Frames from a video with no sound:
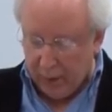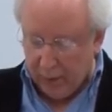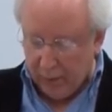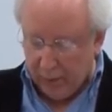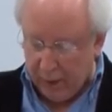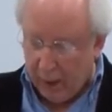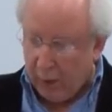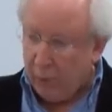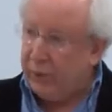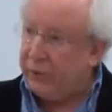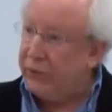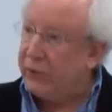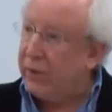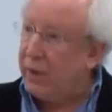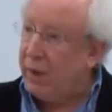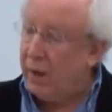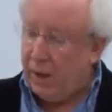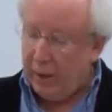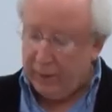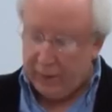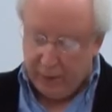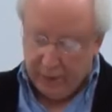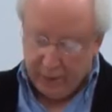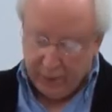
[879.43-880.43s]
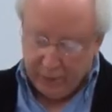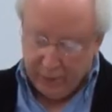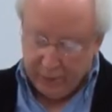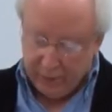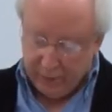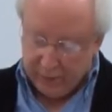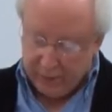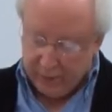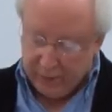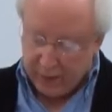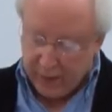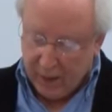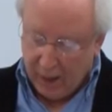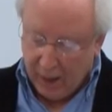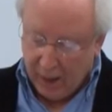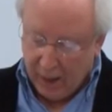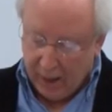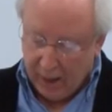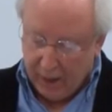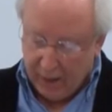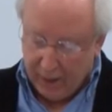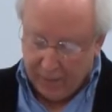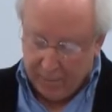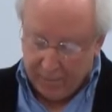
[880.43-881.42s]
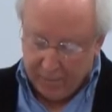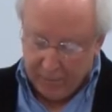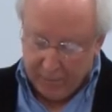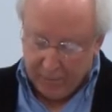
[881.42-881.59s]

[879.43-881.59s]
that was cut into the sky